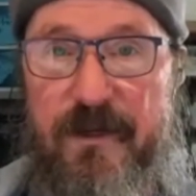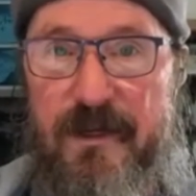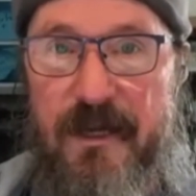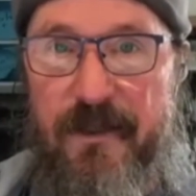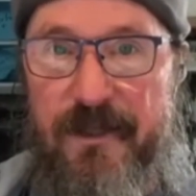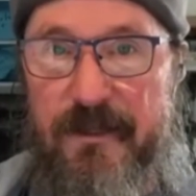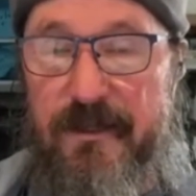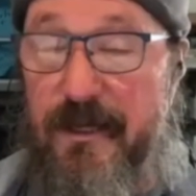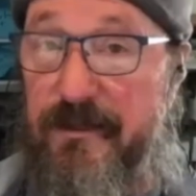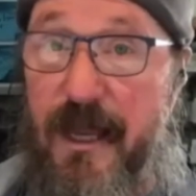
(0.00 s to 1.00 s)
And
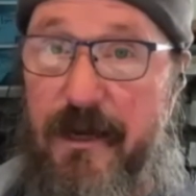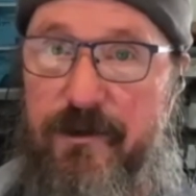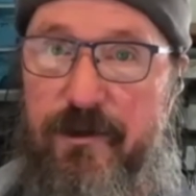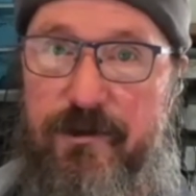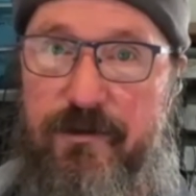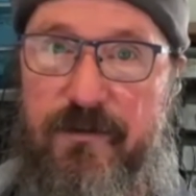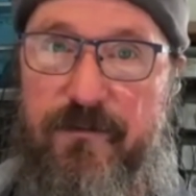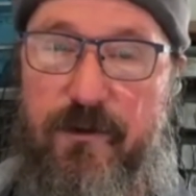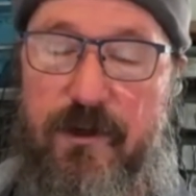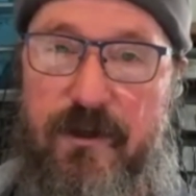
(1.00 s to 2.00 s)
that's not unusual
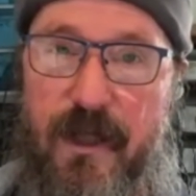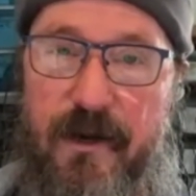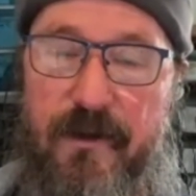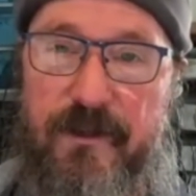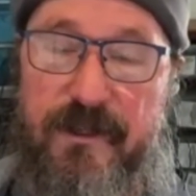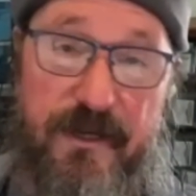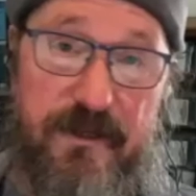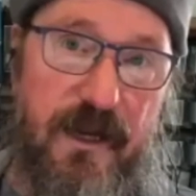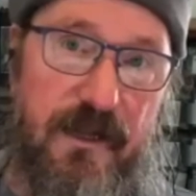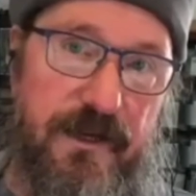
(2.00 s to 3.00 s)
for a lot of the
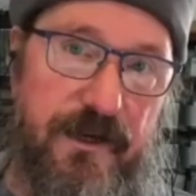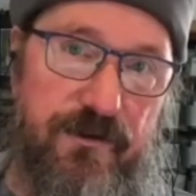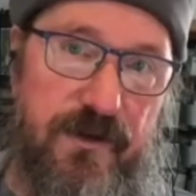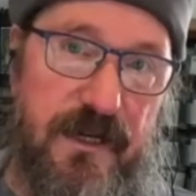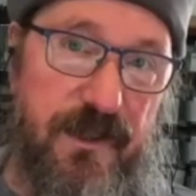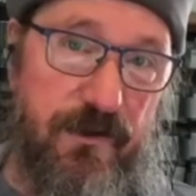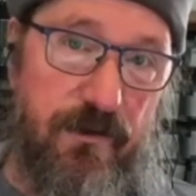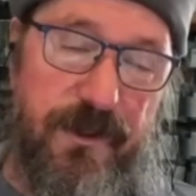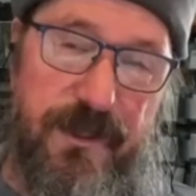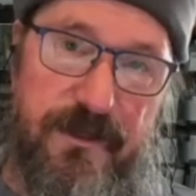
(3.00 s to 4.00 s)
textile industry in the
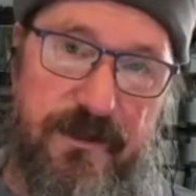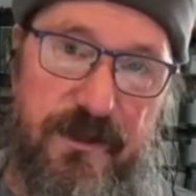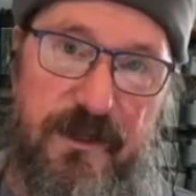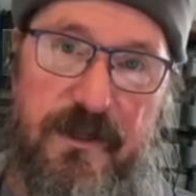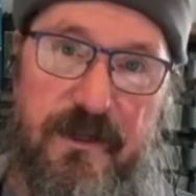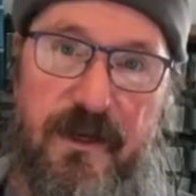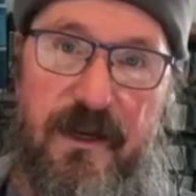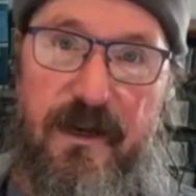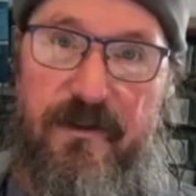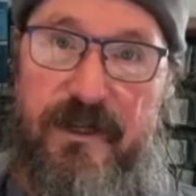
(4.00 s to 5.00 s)
Northeast
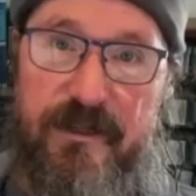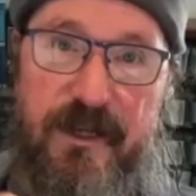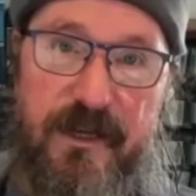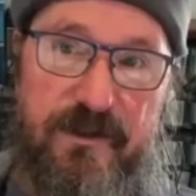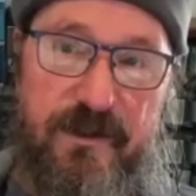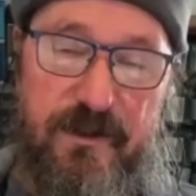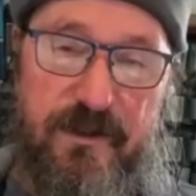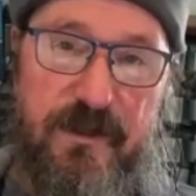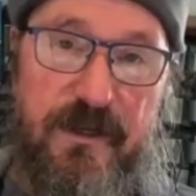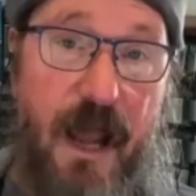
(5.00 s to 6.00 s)
these days
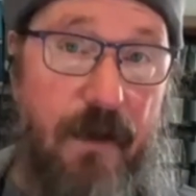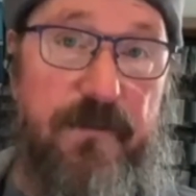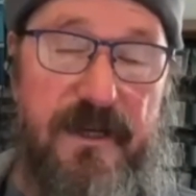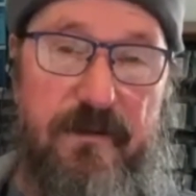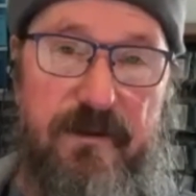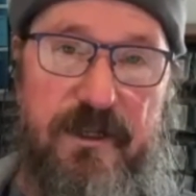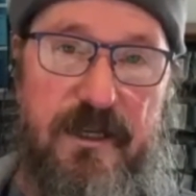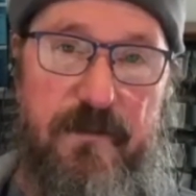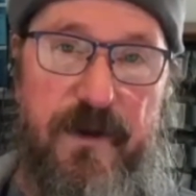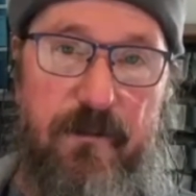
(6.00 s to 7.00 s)
to not be able to
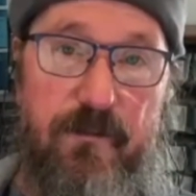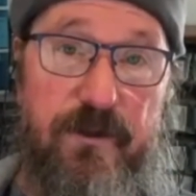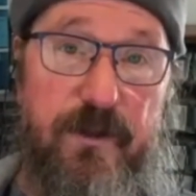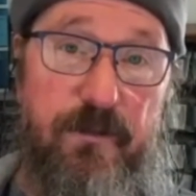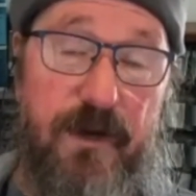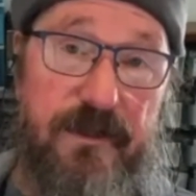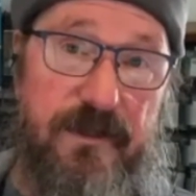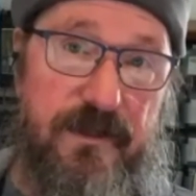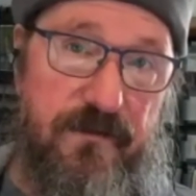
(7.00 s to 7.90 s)
keep up with the prices of